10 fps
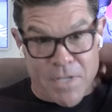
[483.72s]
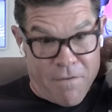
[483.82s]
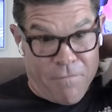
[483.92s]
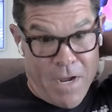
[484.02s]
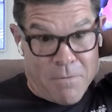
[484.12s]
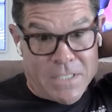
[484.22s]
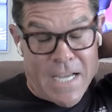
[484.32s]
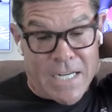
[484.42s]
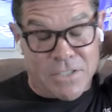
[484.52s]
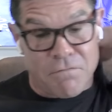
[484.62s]
Their fight was
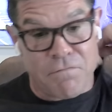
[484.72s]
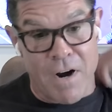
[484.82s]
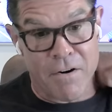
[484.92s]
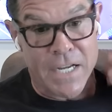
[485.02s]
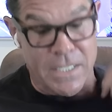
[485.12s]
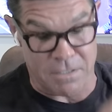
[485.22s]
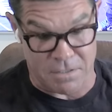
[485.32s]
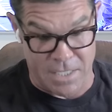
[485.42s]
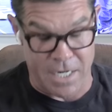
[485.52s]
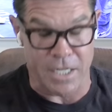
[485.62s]
actually very
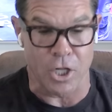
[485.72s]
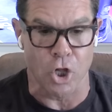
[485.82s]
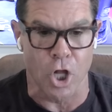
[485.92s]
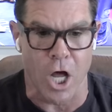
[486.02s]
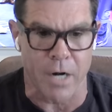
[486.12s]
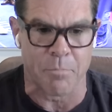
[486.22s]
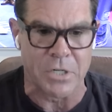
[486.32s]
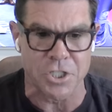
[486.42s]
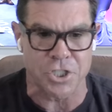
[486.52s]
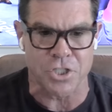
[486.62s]
entertaining. A lot of
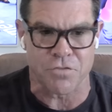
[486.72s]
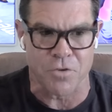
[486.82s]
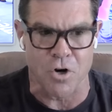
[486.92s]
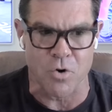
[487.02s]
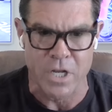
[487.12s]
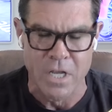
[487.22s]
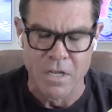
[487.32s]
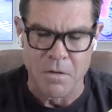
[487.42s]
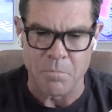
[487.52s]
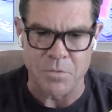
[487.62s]
punches thrown.
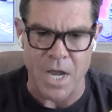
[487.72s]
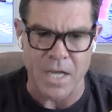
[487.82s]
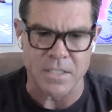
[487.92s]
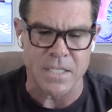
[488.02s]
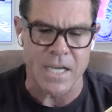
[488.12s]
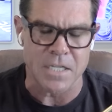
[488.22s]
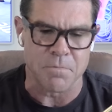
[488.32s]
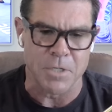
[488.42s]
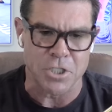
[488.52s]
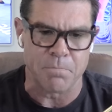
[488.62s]

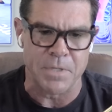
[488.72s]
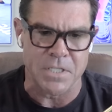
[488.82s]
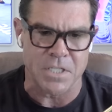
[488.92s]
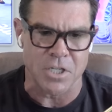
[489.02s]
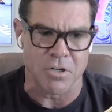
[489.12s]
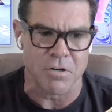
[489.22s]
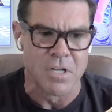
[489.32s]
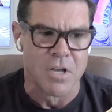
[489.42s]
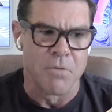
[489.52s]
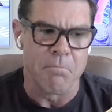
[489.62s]
Diaz much busier.
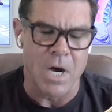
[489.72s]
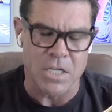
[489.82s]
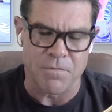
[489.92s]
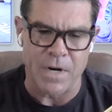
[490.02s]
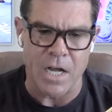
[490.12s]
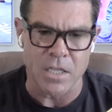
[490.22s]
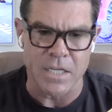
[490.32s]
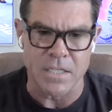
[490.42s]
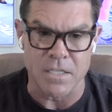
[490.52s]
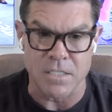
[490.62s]
Masvidal
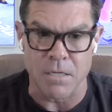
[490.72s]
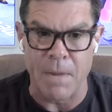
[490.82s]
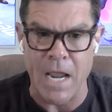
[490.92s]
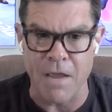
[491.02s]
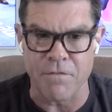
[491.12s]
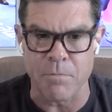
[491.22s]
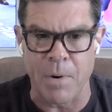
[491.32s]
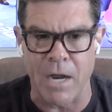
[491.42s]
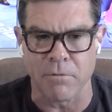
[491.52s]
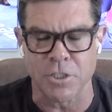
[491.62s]
landing some heavy
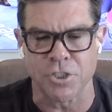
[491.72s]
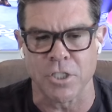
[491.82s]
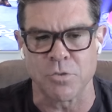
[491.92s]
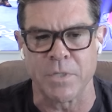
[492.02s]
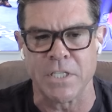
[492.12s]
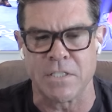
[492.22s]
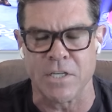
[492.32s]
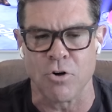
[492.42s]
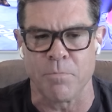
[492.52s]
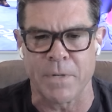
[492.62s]
power shots when he
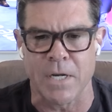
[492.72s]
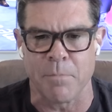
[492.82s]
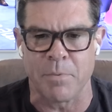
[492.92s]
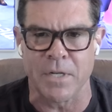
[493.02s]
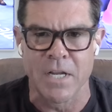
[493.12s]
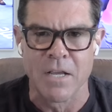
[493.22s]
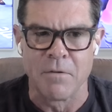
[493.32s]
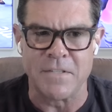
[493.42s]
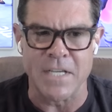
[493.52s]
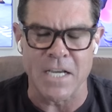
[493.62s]
did open up. But
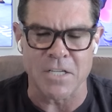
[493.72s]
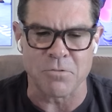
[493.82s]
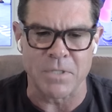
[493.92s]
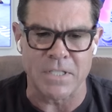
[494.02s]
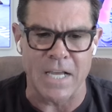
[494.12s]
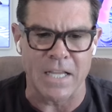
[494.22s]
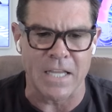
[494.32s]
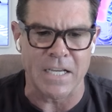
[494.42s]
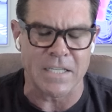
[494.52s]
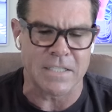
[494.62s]
Diaz with that,
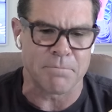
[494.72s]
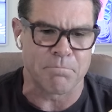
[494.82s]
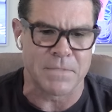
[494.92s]
like,